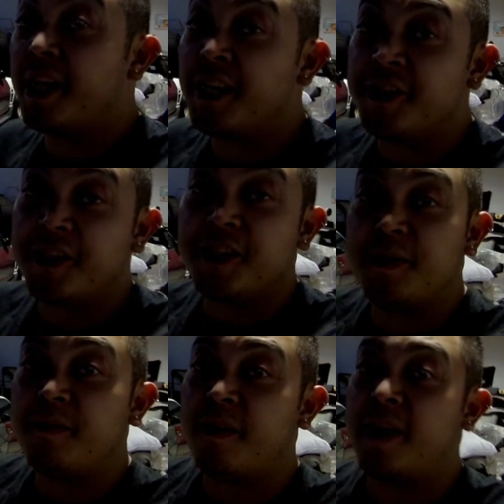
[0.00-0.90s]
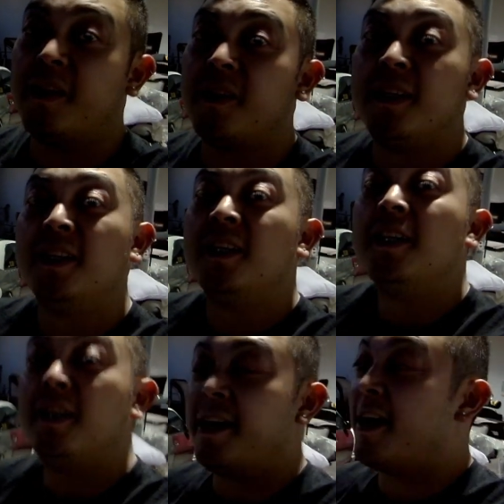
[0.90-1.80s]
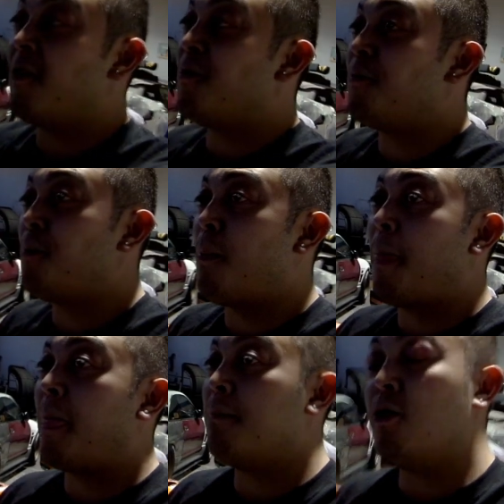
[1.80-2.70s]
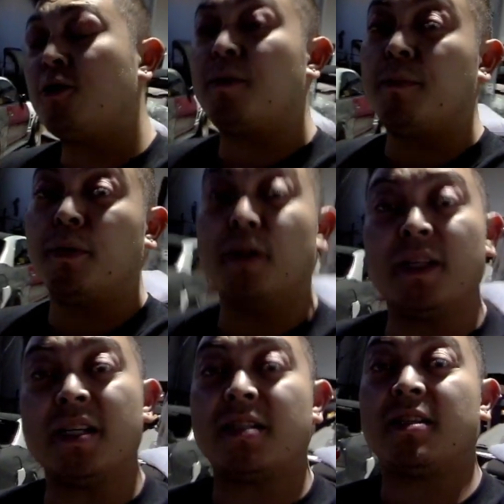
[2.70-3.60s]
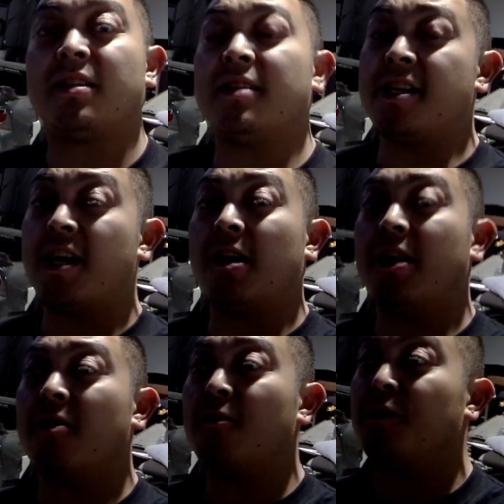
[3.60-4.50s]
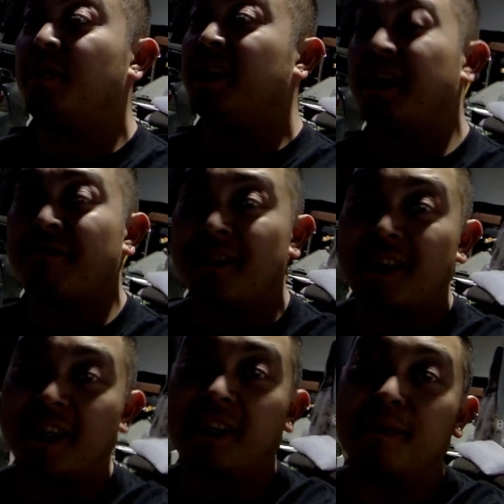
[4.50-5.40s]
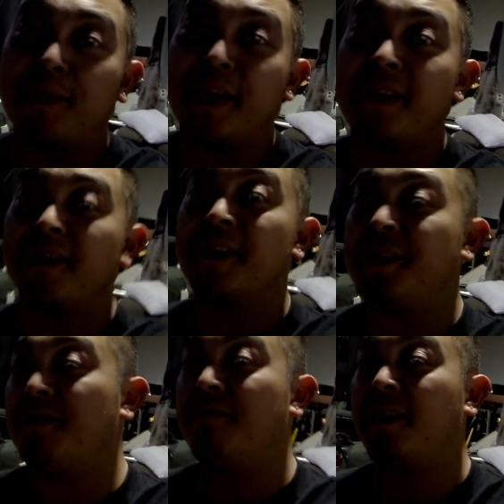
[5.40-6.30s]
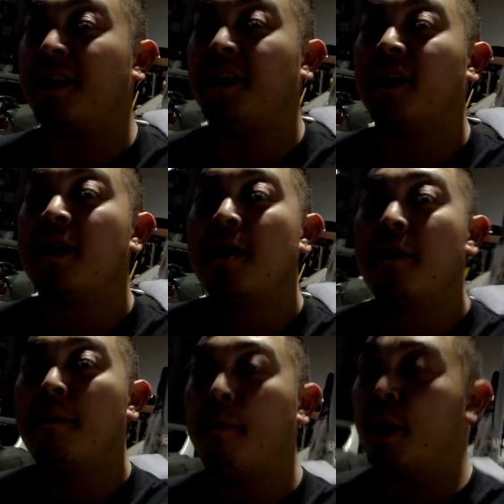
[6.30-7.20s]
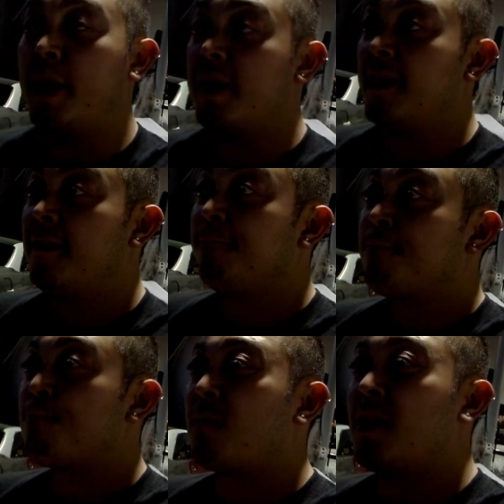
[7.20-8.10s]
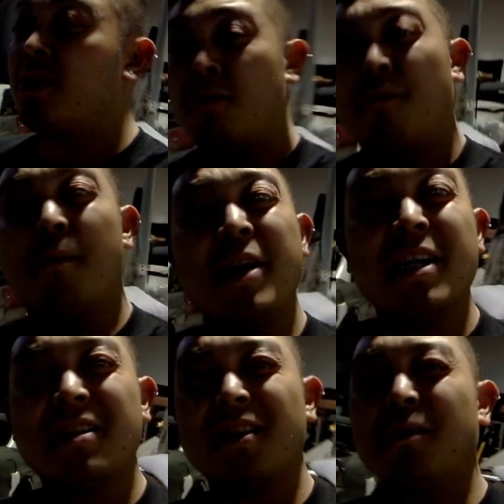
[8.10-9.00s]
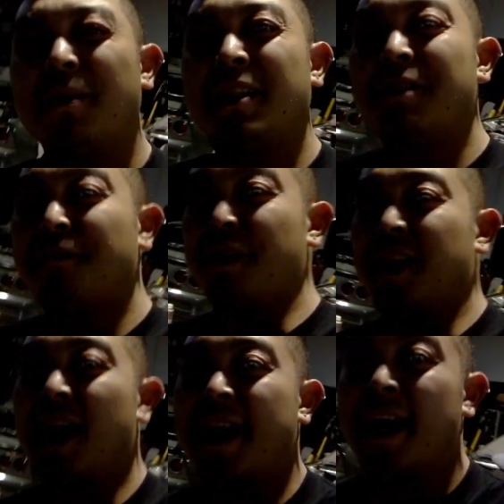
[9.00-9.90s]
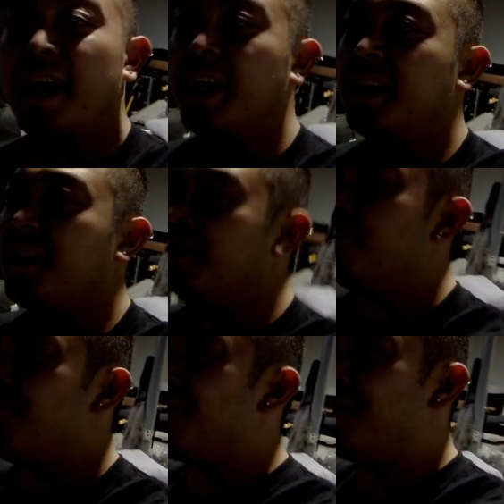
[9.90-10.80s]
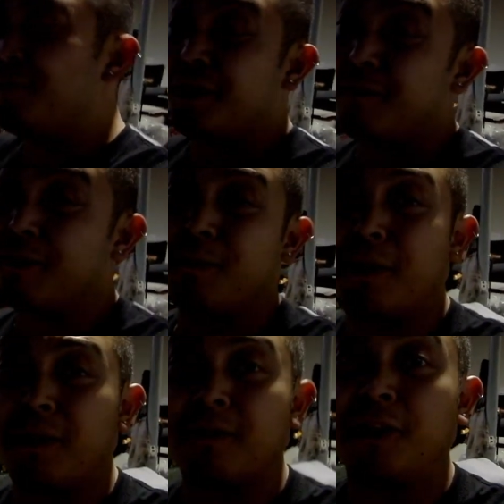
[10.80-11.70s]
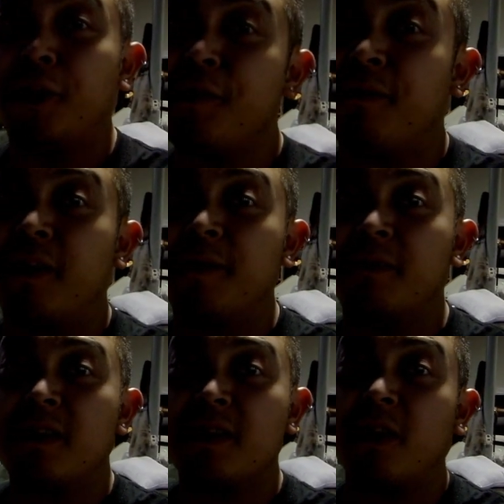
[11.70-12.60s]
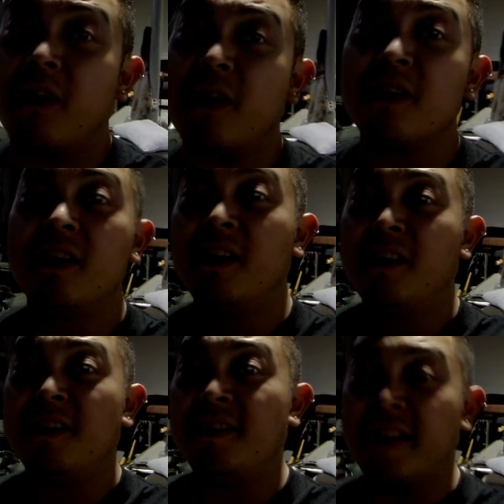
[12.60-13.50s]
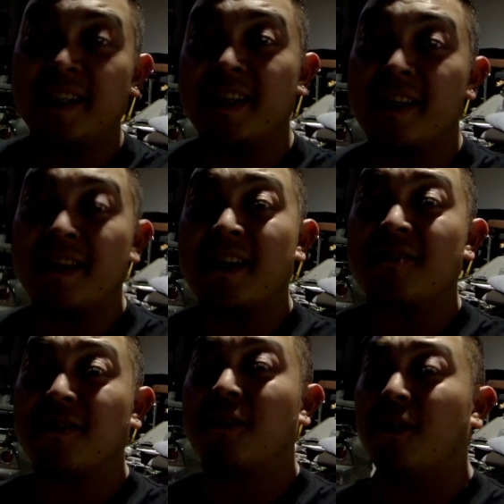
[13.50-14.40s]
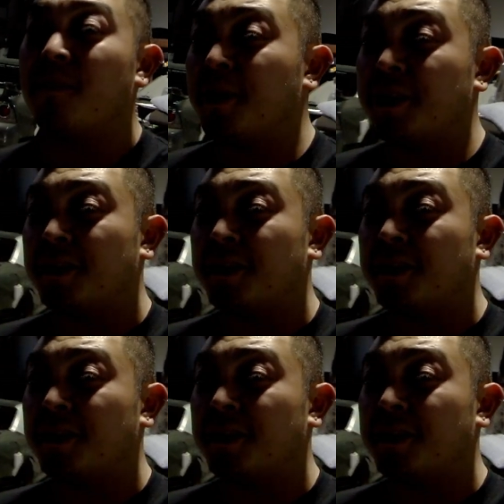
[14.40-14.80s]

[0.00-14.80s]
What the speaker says: engine to fail. Now, most people in this scenario would be devastated by their engine failing, but you know, for me it's a little bit different. I had 2 summers worth of good fun with this car, 16,000 kilometers